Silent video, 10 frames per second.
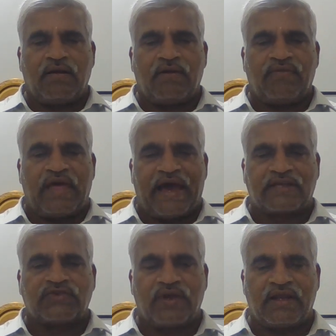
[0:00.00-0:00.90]
the
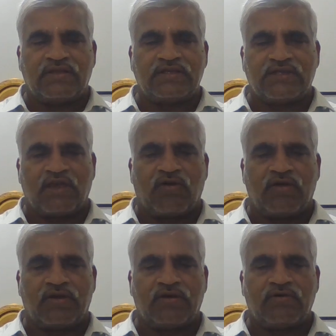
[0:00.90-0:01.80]
actual length is
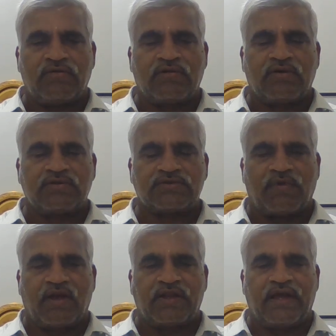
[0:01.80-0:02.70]
equal to
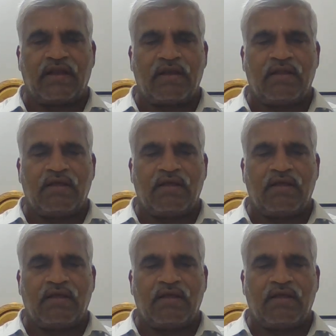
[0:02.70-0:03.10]
small l,